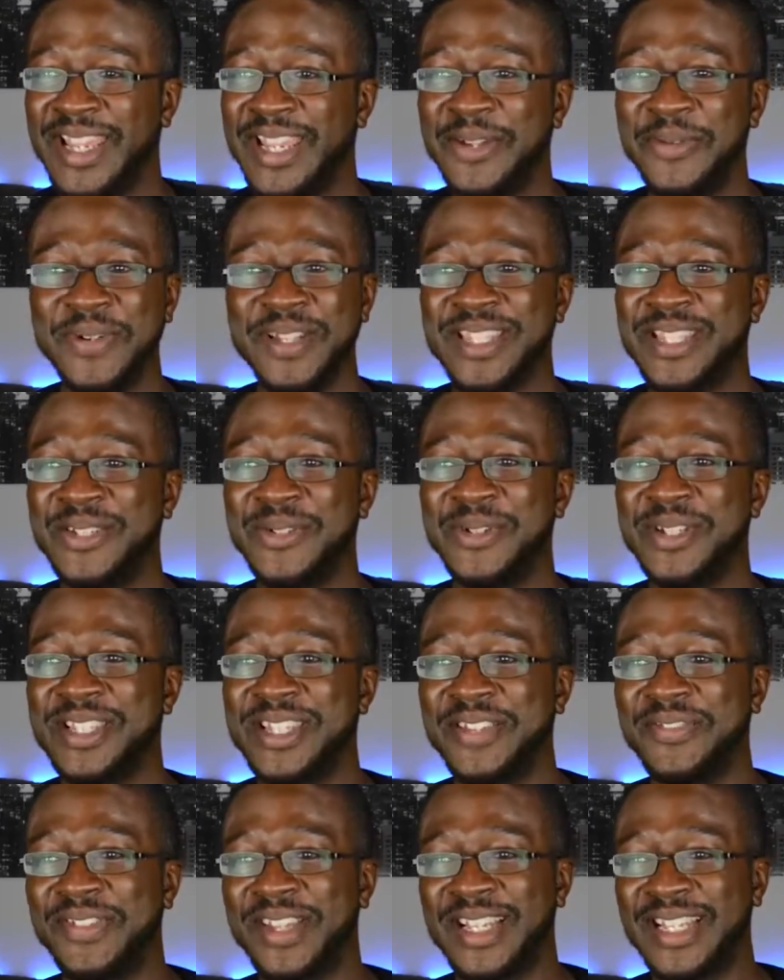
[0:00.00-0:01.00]
He wasn't doing
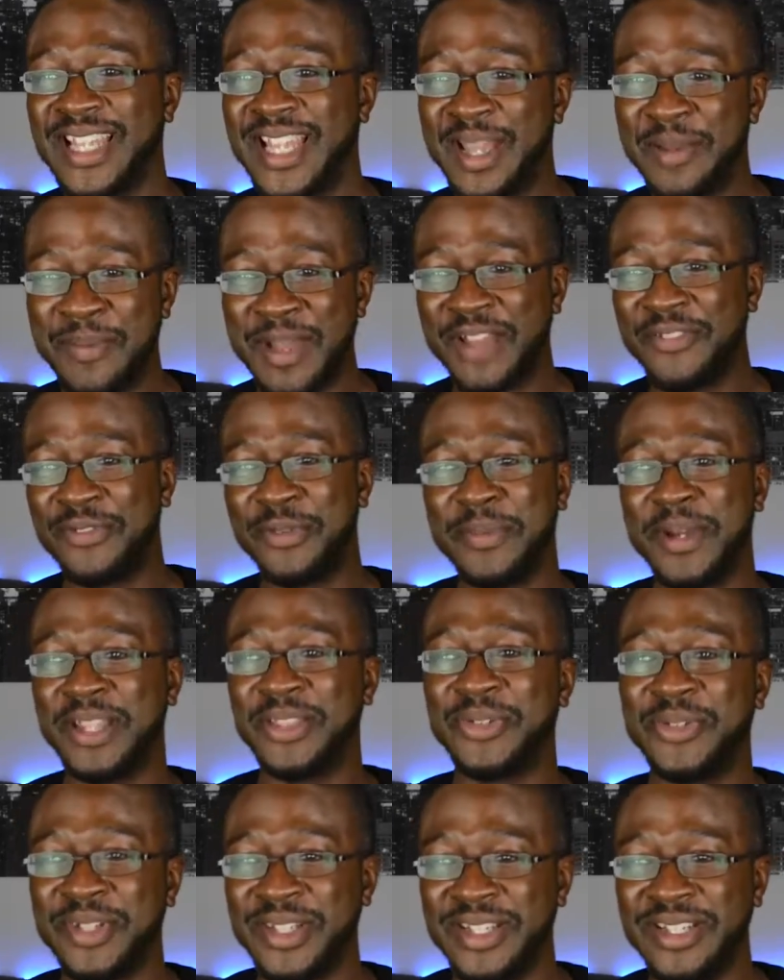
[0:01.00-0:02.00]
stuff like that after
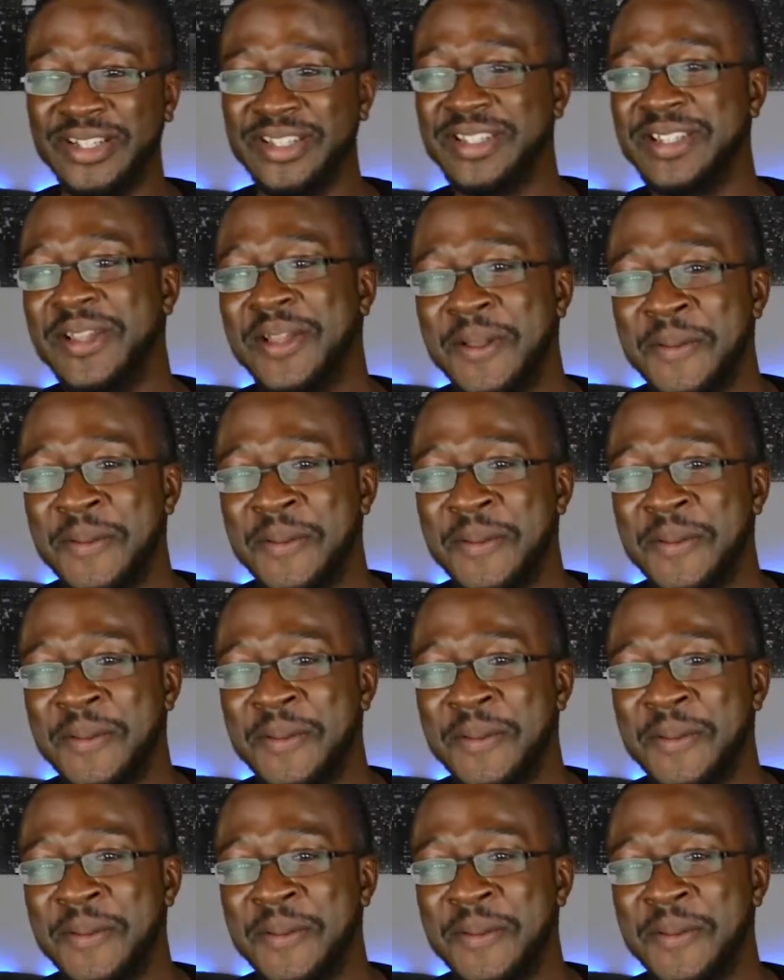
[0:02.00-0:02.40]
about 3 years.